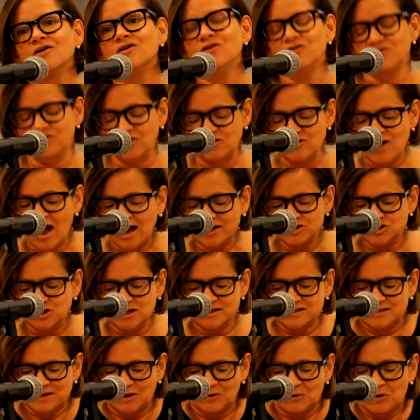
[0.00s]
So
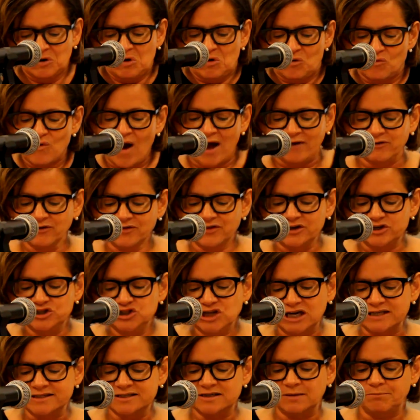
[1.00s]
rather than
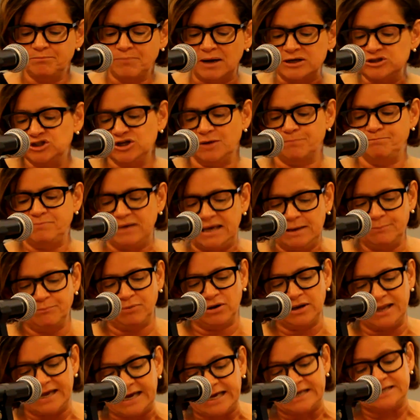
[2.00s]
just a bunch of
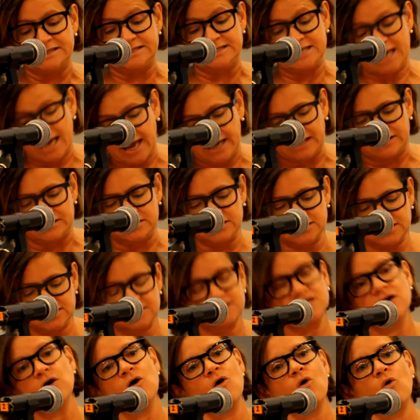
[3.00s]
people in
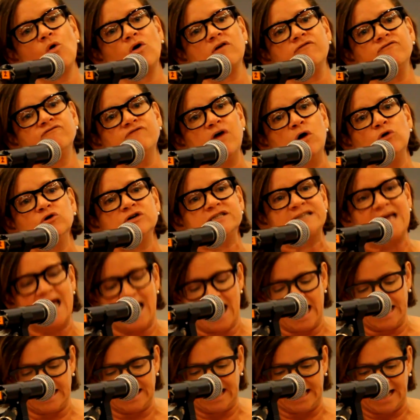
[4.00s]
tents or folks
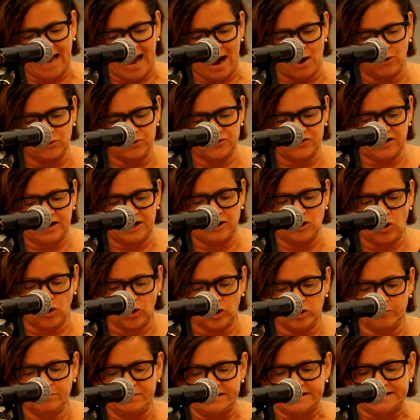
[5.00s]
hanging out in
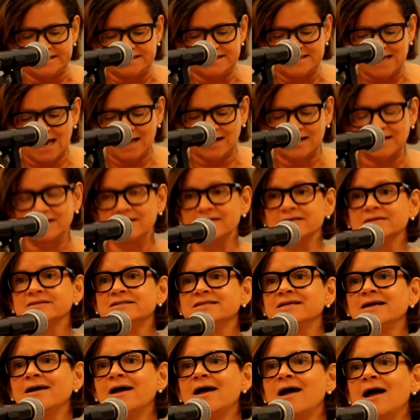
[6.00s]
urban
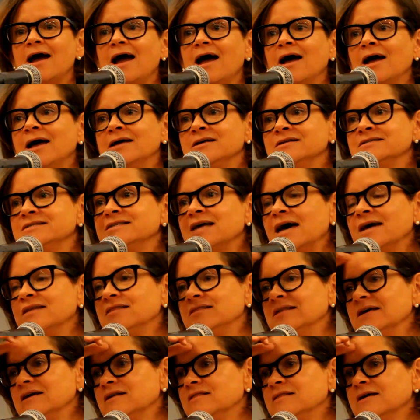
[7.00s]
settings, as I
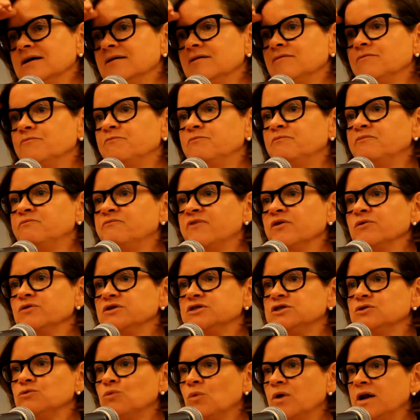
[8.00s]
think that
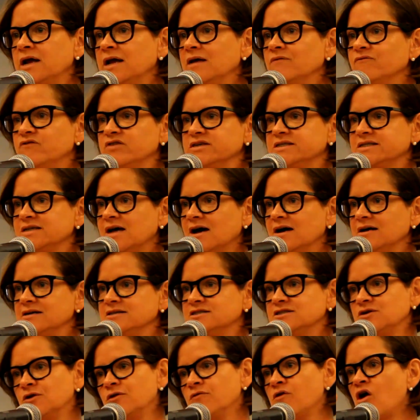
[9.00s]
folks who want to
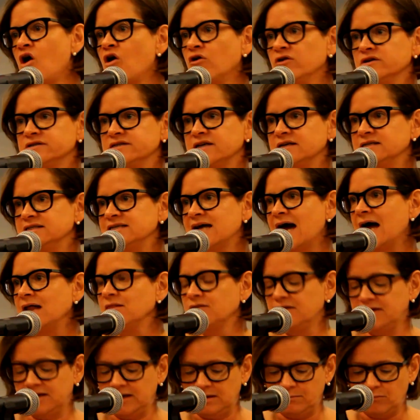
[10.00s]
emphasize sort of
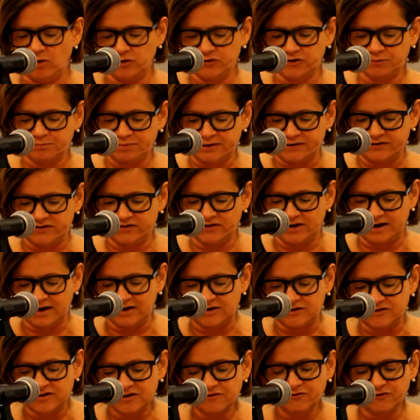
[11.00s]
horizontality, multiplicity,
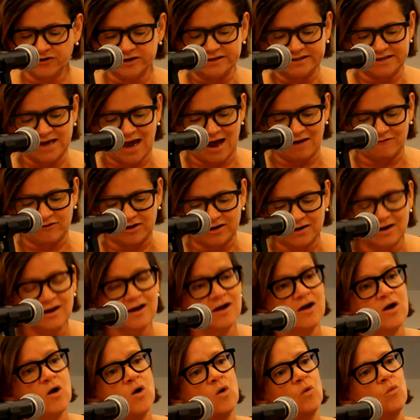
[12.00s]
and difference have
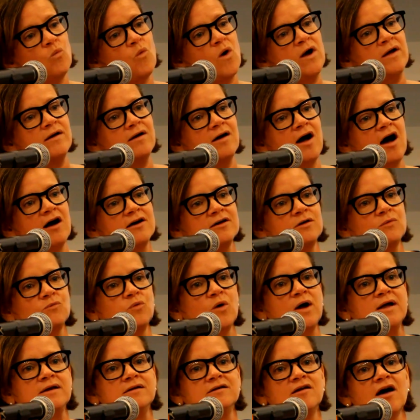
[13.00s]
it, what Not
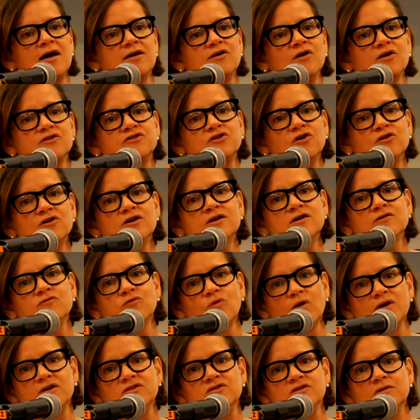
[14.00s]
an Alternative
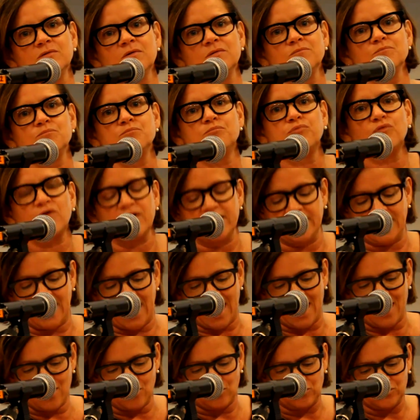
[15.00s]
wanted to bring
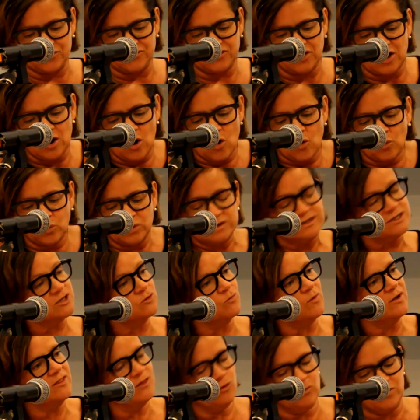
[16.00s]
out was
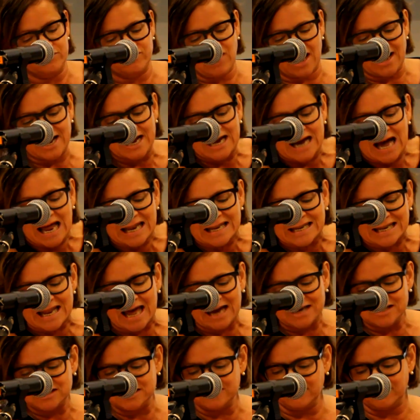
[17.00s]
the way that we've got a
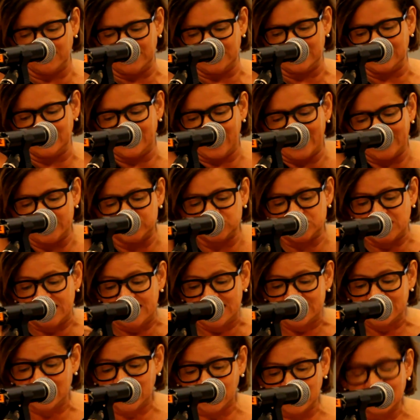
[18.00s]
collective engaged
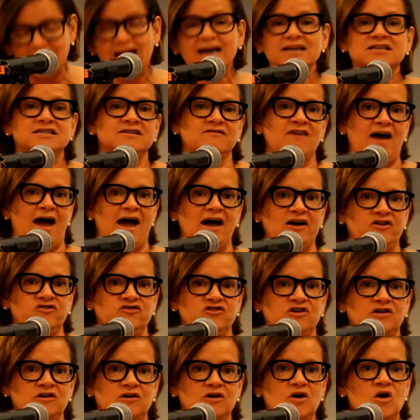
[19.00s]
in collective
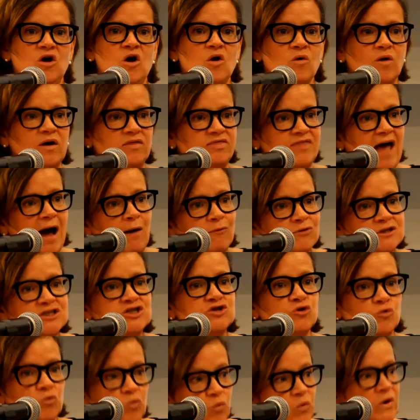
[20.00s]
action. Right? That was
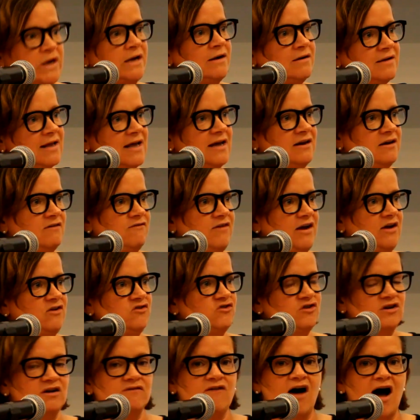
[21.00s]
the real
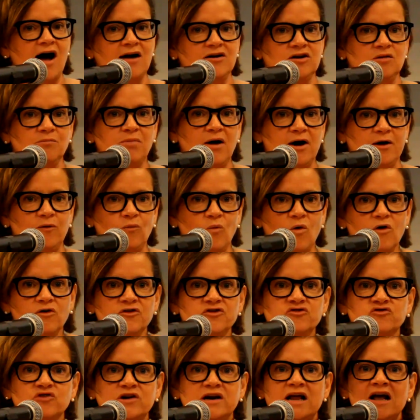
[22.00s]
innovation of Occupy Wall
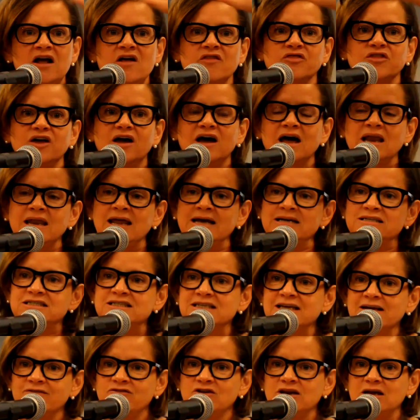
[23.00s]
Street, the
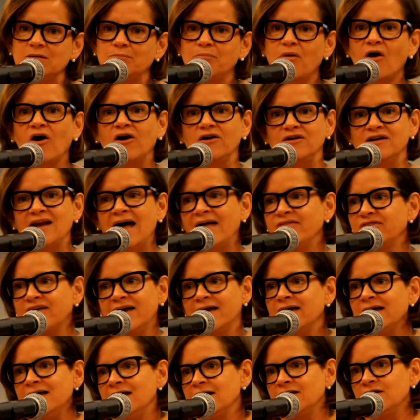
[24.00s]
collectivity part, not
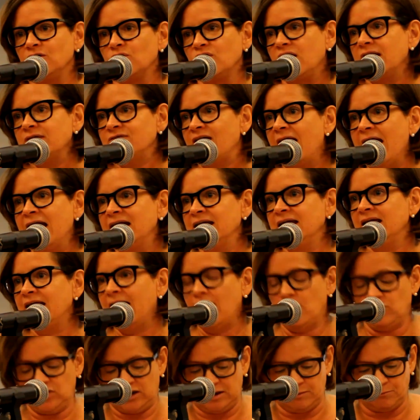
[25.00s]
the kind of hanging
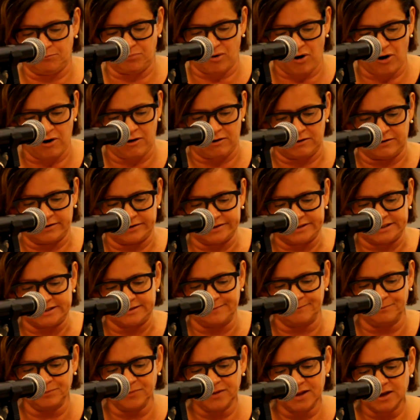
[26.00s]
out in
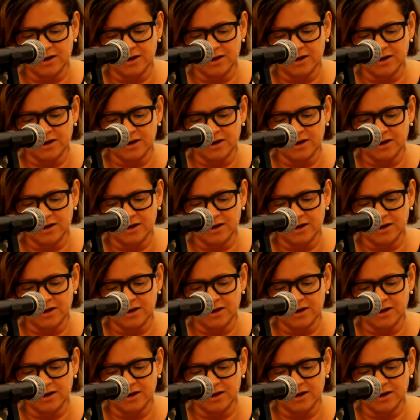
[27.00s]
parks.